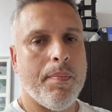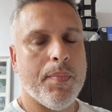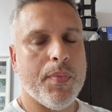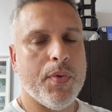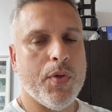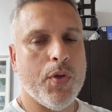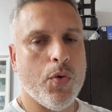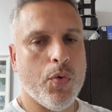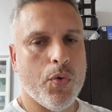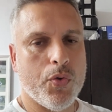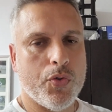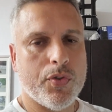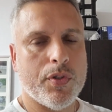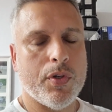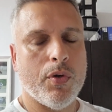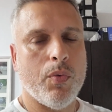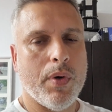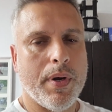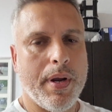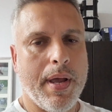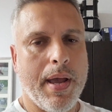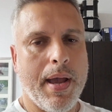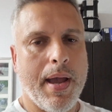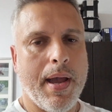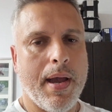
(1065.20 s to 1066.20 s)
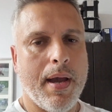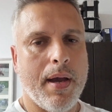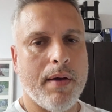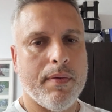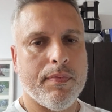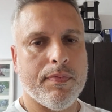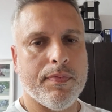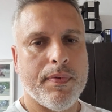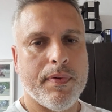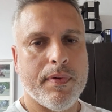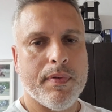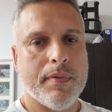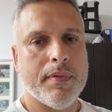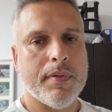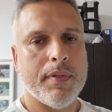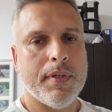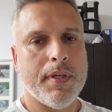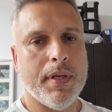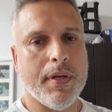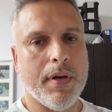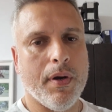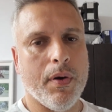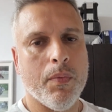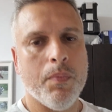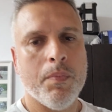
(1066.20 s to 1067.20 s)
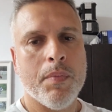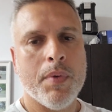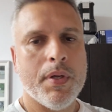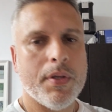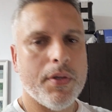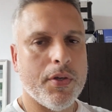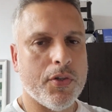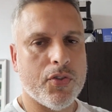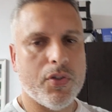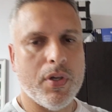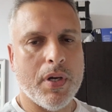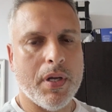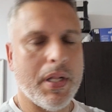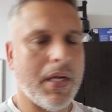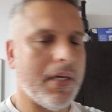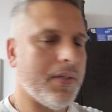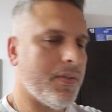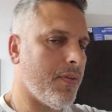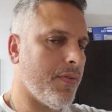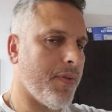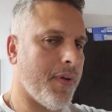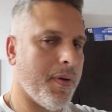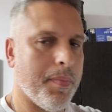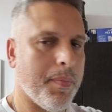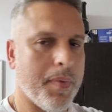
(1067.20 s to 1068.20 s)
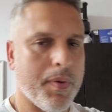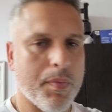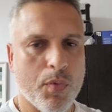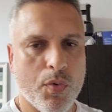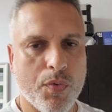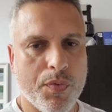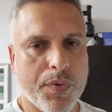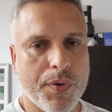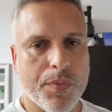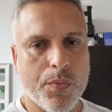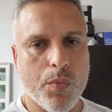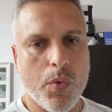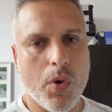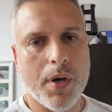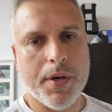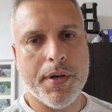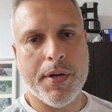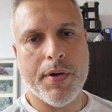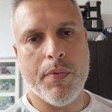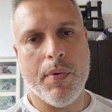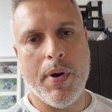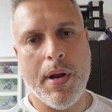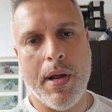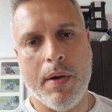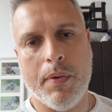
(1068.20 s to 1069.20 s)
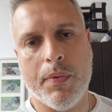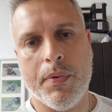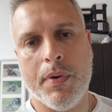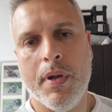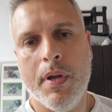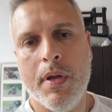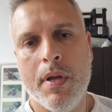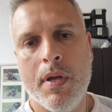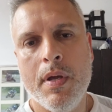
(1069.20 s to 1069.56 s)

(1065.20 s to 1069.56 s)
you still want to have, you know, your sunglasses. You're going to be moving and walking around,